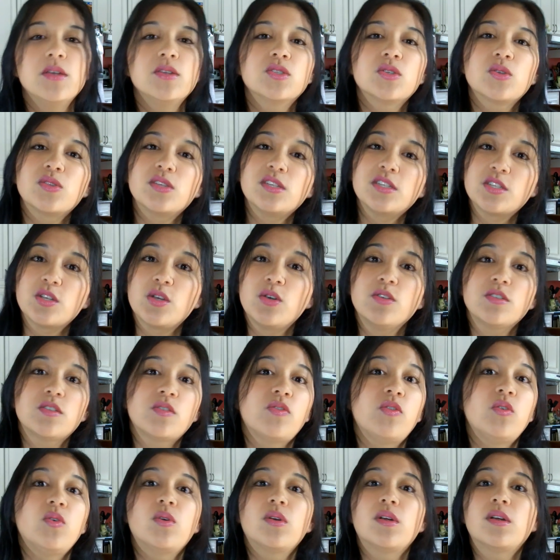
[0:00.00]
So this goes
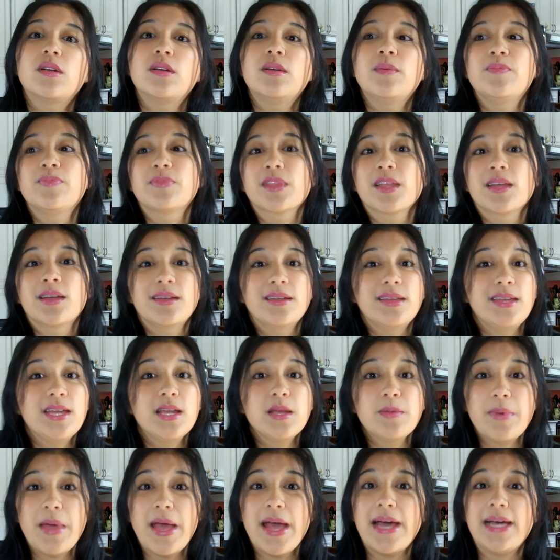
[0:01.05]
for
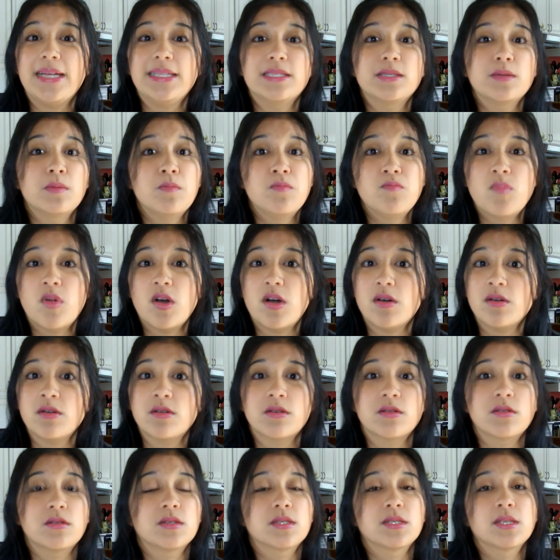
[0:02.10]
ink pads,
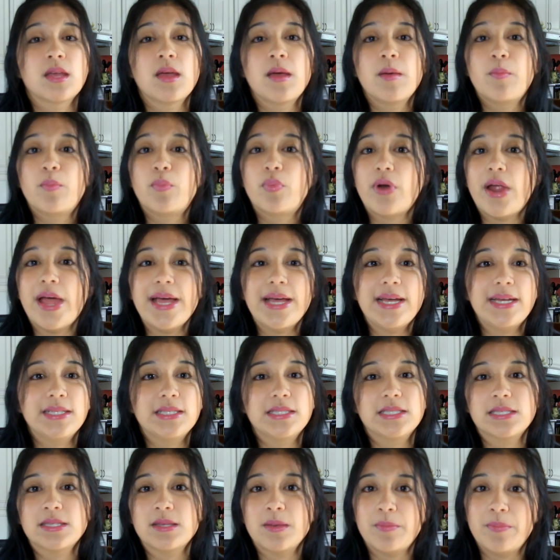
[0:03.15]
markers,
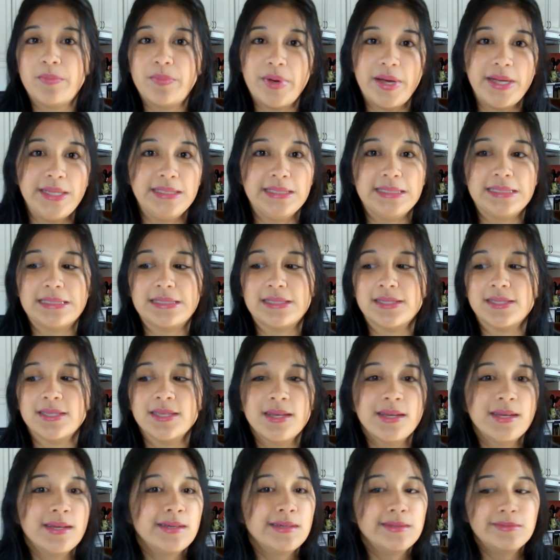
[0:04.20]
brads, buttons,
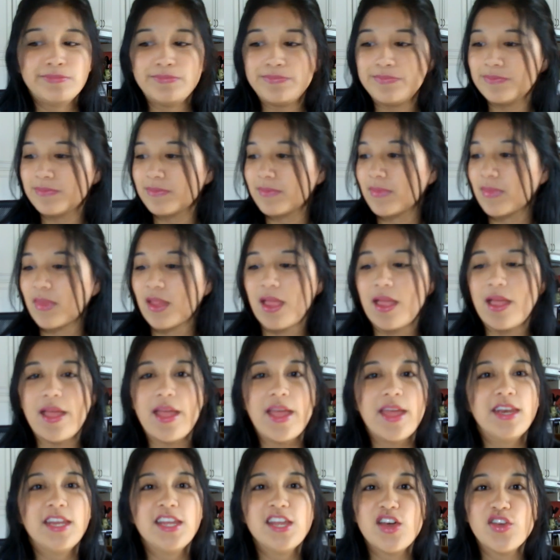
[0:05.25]

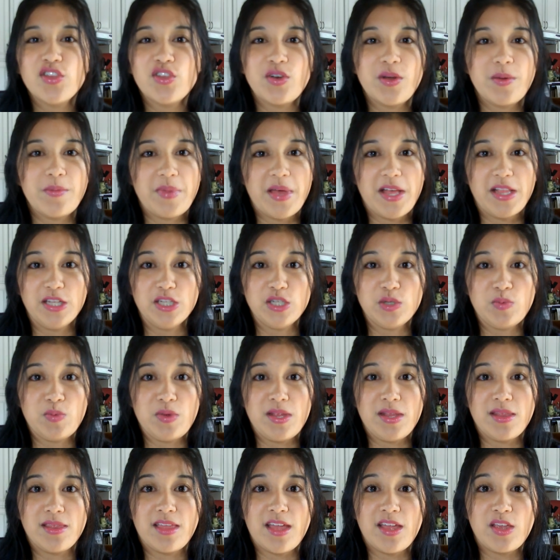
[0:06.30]
any other
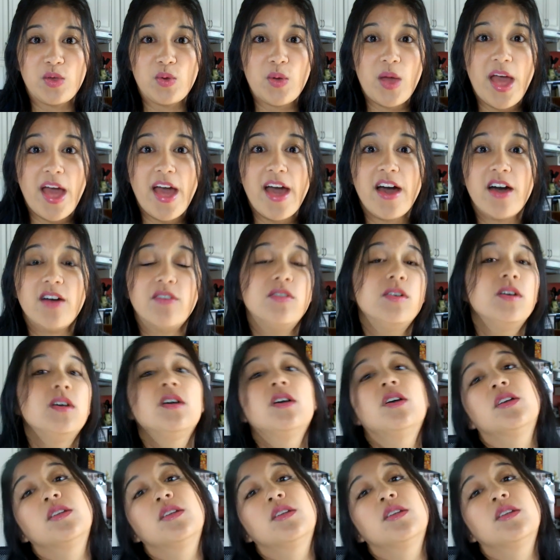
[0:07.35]
embellishment that you have.